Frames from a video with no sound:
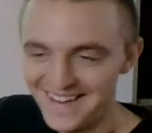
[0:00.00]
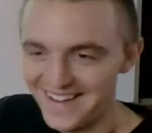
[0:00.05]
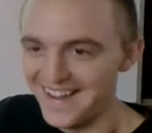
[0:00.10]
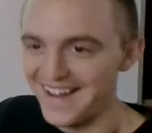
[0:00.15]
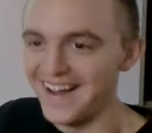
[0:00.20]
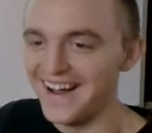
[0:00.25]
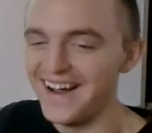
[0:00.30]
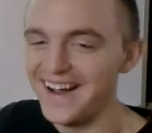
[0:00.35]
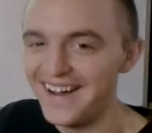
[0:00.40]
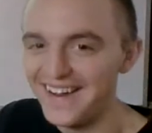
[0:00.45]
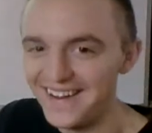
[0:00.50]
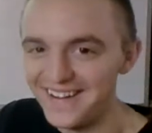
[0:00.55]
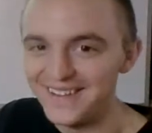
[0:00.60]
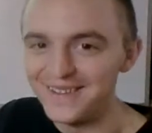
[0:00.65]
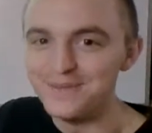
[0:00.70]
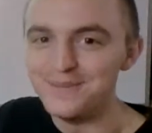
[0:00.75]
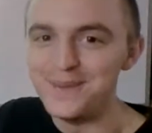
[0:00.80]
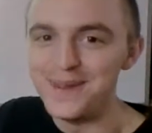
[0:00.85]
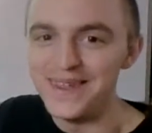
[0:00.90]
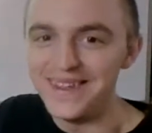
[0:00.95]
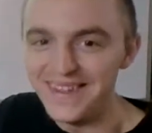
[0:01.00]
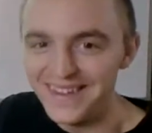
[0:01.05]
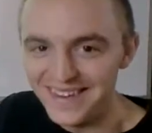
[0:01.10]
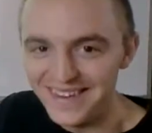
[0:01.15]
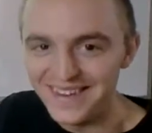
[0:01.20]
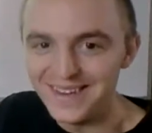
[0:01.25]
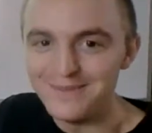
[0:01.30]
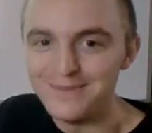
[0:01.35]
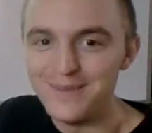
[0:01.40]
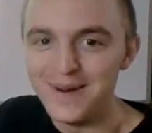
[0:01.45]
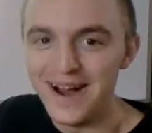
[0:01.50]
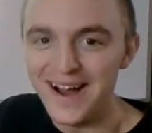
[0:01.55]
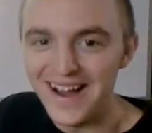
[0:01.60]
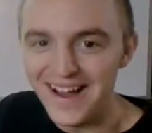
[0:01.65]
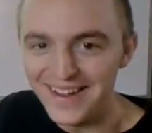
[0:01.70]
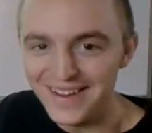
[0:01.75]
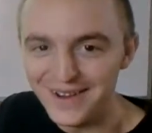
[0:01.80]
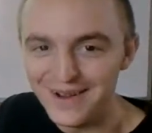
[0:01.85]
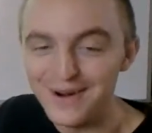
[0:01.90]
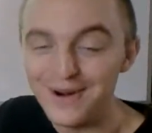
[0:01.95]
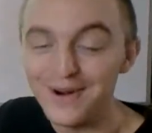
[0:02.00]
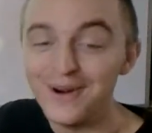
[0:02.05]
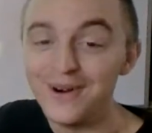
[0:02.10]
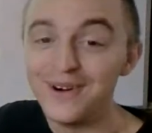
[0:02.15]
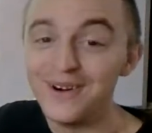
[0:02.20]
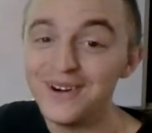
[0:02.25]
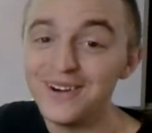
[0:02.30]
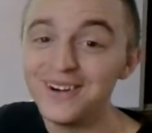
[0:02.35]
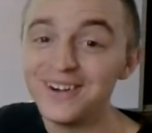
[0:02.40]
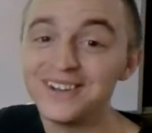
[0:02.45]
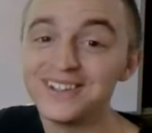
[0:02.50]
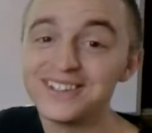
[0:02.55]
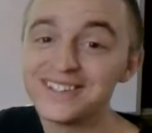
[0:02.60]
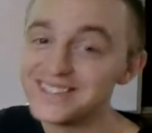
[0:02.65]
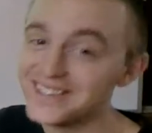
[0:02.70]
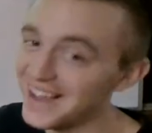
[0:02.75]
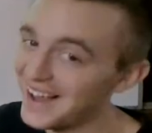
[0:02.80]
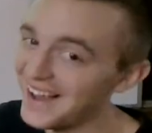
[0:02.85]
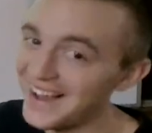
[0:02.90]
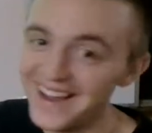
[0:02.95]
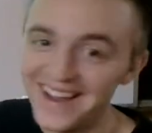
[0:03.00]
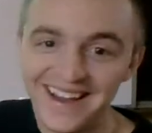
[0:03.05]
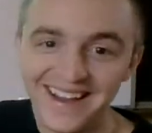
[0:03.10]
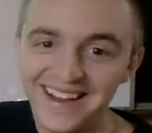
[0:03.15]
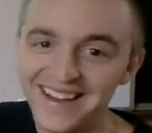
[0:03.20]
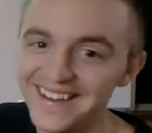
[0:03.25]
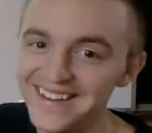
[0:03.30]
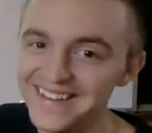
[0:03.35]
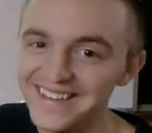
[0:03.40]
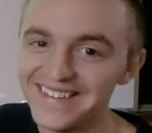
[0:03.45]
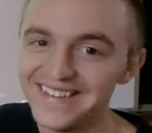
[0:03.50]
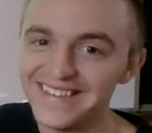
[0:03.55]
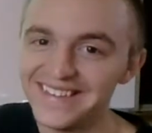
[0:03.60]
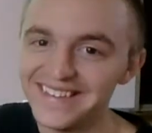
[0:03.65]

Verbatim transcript: I'll be by your side.